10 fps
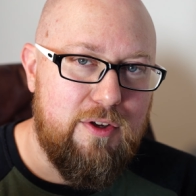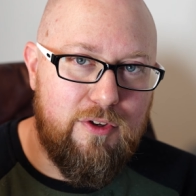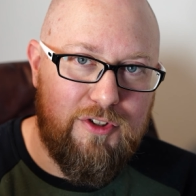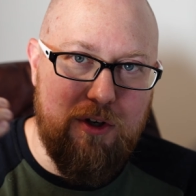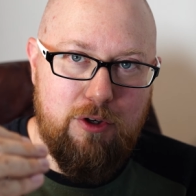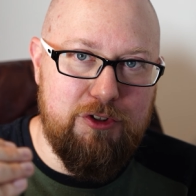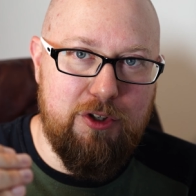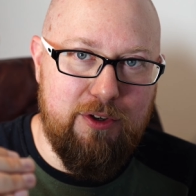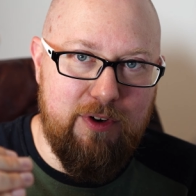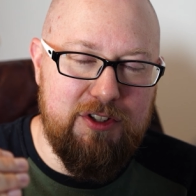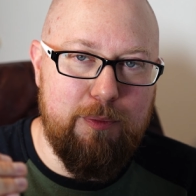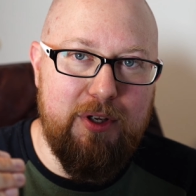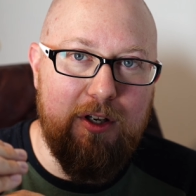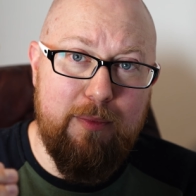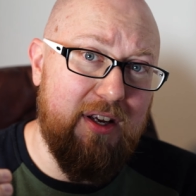there's an alternate
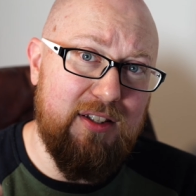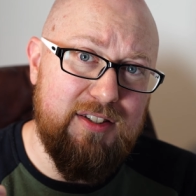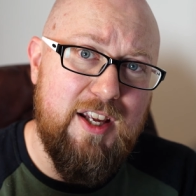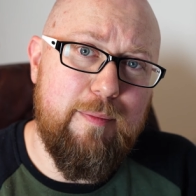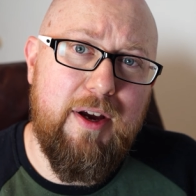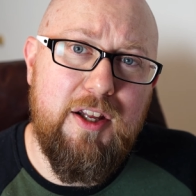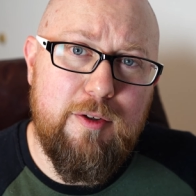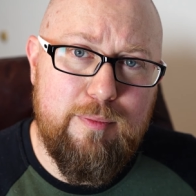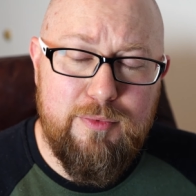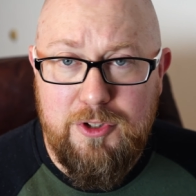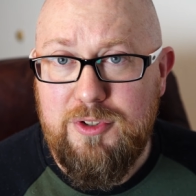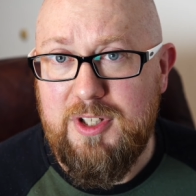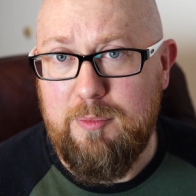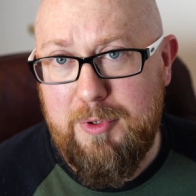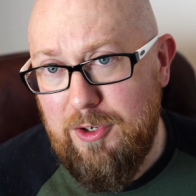recipe to make the same item
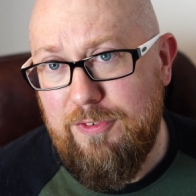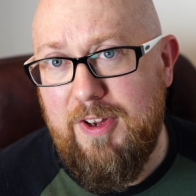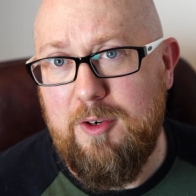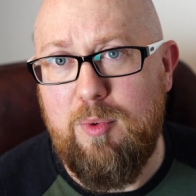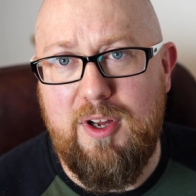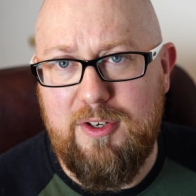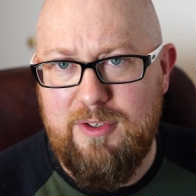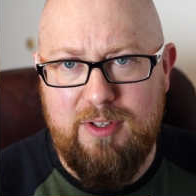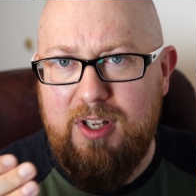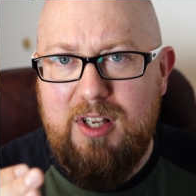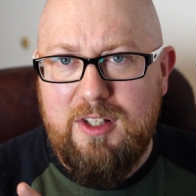using purified water and